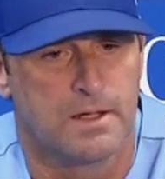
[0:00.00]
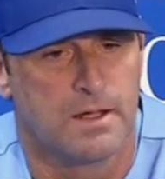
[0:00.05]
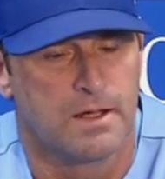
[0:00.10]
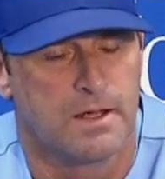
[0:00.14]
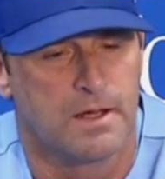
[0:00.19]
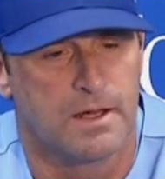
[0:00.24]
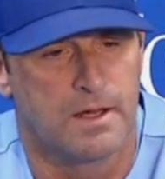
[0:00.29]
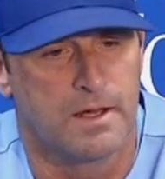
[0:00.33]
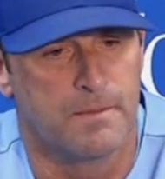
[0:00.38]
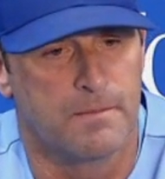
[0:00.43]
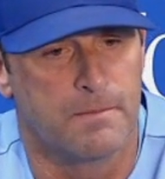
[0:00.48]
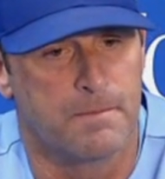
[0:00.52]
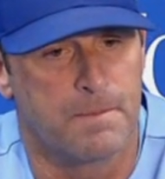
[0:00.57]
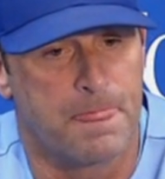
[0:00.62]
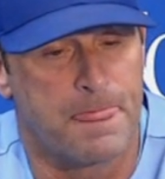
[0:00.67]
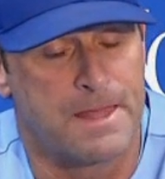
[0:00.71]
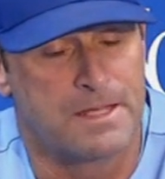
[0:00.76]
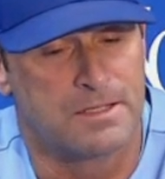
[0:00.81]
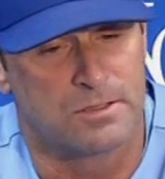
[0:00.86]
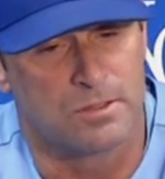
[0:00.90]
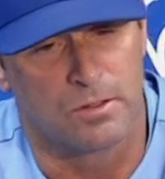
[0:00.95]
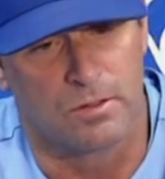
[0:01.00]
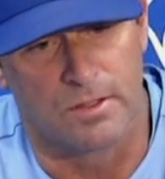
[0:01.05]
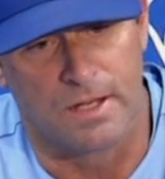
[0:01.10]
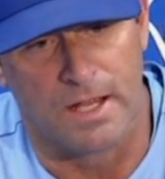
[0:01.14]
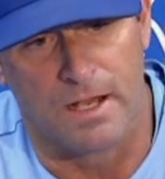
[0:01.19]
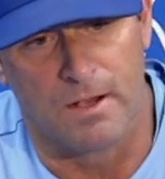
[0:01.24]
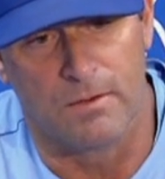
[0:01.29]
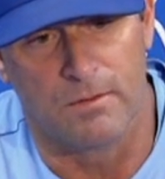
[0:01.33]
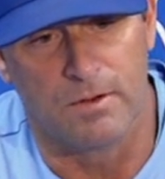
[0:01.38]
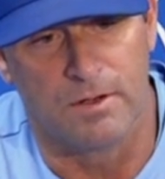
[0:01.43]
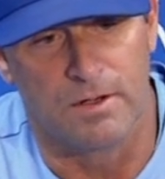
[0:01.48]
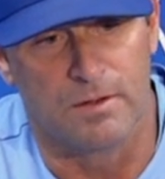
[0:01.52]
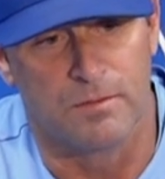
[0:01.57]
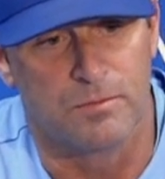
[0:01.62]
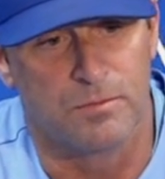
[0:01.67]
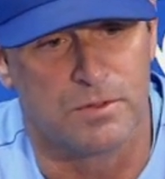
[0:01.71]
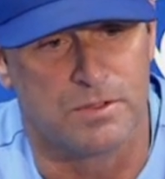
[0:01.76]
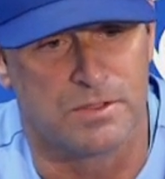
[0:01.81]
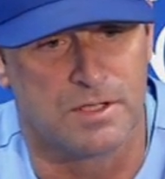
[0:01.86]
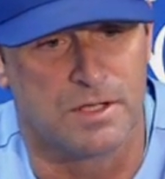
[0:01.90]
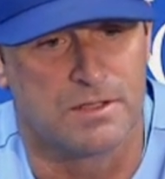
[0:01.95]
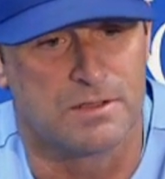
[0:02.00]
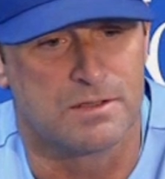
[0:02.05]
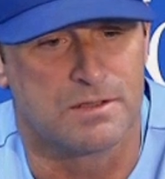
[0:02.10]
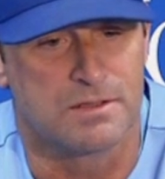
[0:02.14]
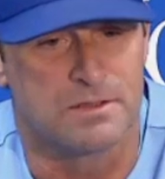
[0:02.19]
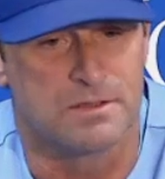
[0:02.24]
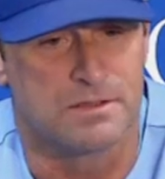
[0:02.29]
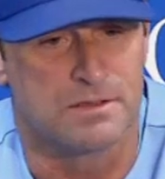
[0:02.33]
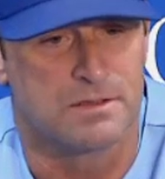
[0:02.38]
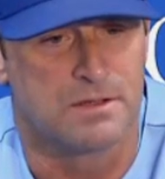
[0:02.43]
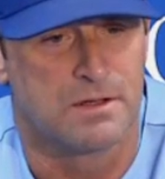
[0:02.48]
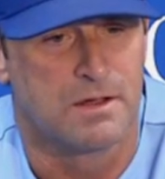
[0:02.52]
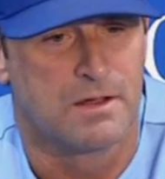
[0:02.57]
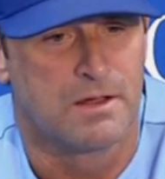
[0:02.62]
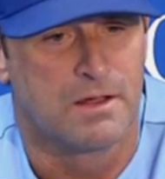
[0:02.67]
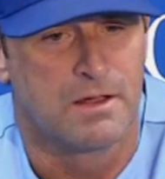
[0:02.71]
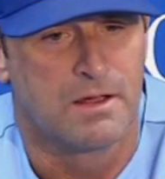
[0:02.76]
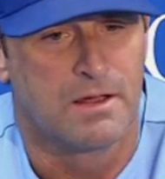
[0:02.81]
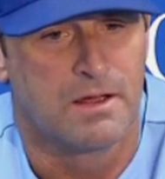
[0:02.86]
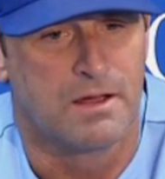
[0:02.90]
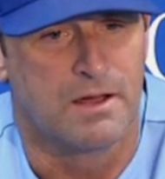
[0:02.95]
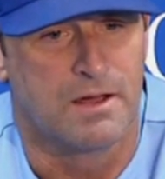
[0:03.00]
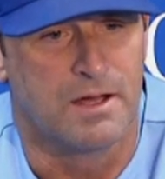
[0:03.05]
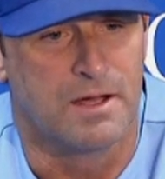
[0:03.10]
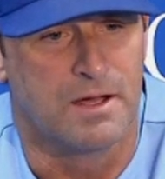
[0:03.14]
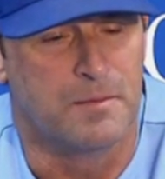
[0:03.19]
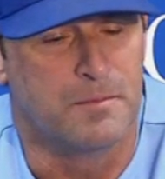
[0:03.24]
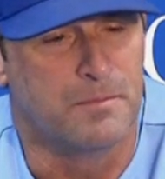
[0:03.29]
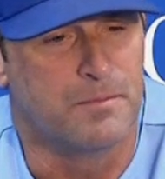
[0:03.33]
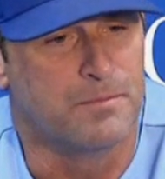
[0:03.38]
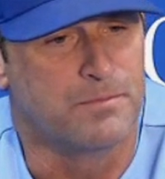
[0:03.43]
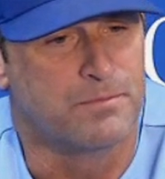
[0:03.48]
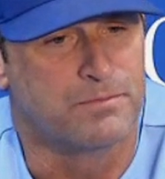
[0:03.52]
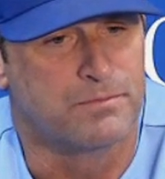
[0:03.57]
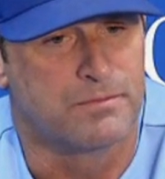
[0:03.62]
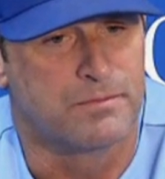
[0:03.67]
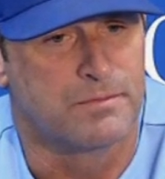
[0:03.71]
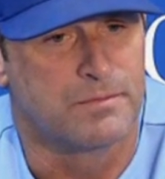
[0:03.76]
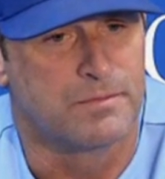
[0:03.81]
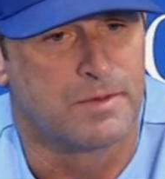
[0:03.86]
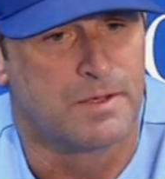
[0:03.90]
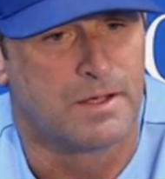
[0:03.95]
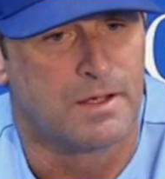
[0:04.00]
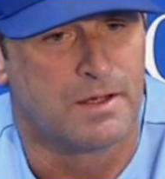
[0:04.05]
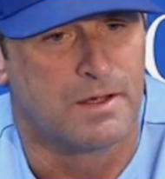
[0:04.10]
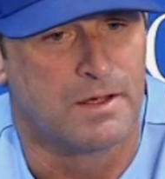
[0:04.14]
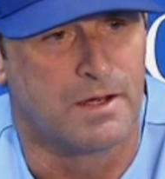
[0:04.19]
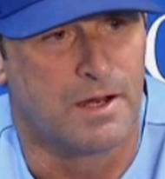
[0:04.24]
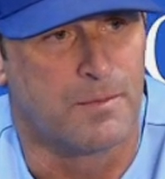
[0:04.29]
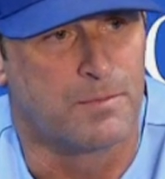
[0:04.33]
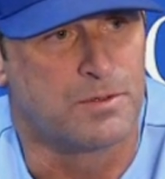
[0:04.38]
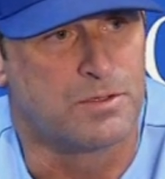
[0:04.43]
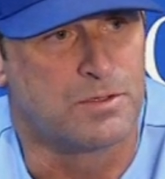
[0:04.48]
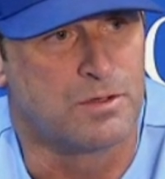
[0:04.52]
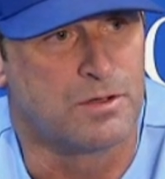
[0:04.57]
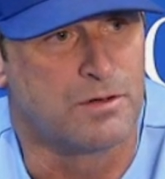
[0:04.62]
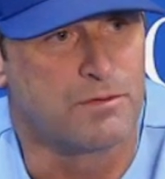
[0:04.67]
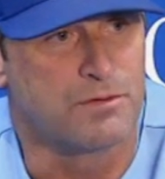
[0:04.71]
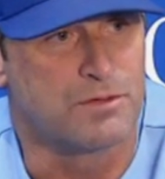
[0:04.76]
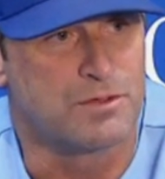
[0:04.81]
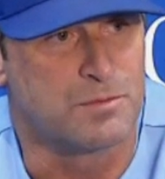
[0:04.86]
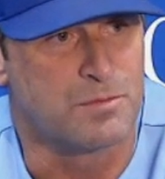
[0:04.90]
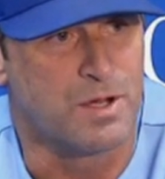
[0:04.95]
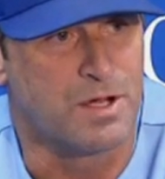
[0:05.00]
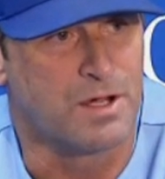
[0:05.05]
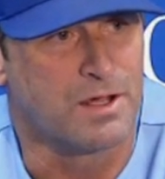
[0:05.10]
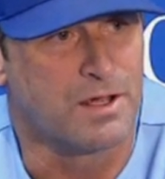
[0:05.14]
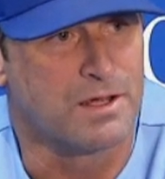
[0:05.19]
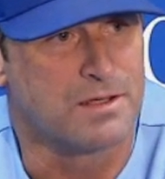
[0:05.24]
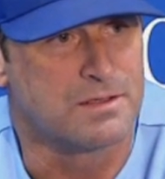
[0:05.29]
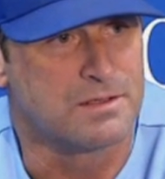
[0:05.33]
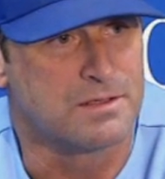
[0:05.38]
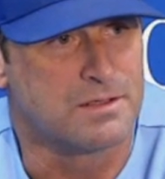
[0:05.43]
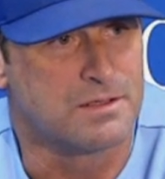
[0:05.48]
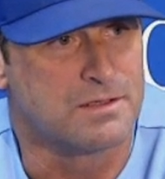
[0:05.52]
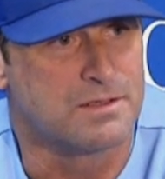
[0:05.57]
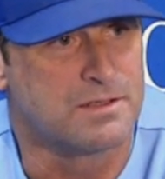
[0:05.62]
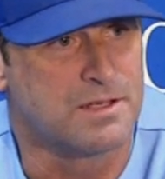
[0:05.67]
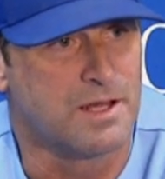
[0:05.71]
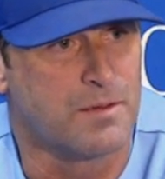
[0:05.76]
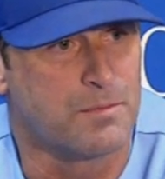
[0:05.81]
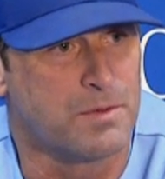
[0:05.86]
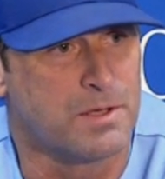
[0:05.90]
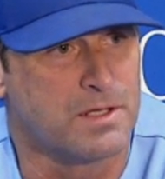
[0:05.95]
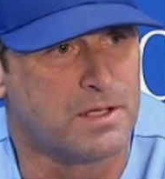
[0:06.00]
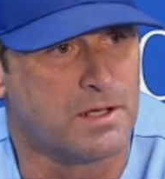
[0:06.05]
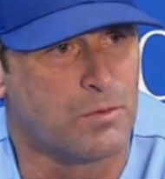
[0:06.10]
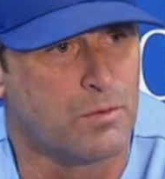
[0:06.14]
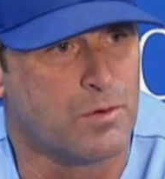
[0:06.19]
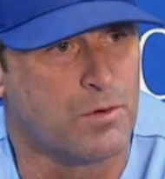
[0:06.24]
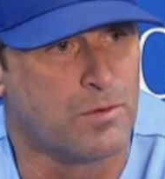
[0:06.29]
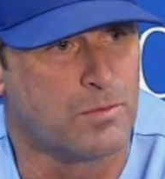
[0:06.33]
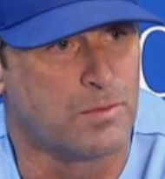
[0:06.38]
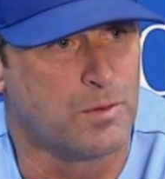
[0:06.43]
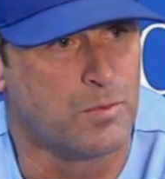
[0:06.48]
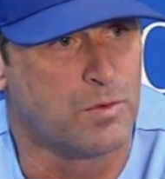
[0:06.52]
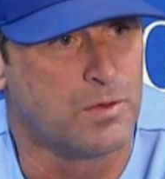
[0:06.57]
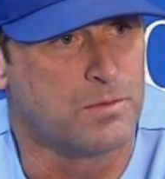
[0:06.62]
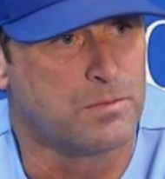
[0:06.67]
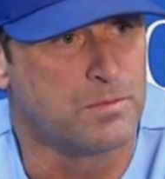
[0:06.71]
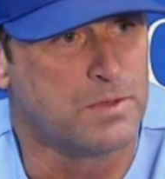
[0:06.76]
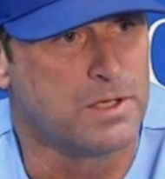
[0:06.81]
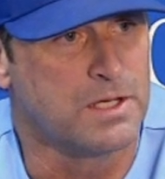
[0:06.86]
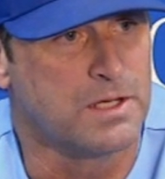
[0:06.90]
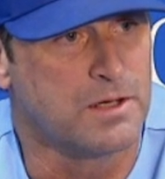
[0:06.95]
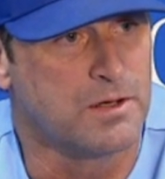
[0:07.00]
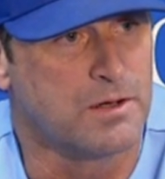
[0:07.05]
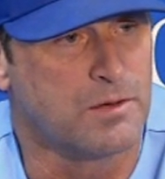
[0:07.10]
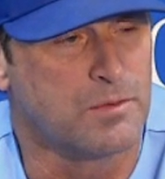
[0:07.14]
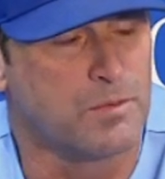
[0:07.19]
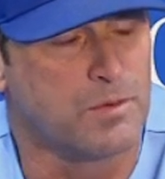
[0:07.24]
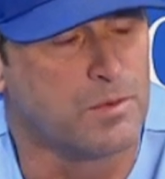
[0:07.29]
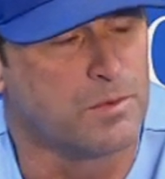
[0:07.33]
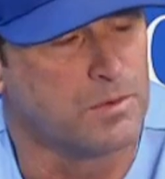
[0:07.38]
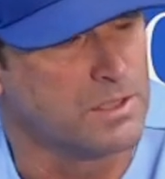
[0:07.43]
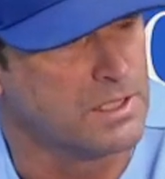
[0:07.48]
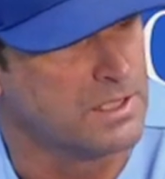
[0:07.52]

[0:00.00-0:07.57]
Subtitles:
And so now what it presents is an opportunity for some young guys to step in that normally wouldn't be here, and we will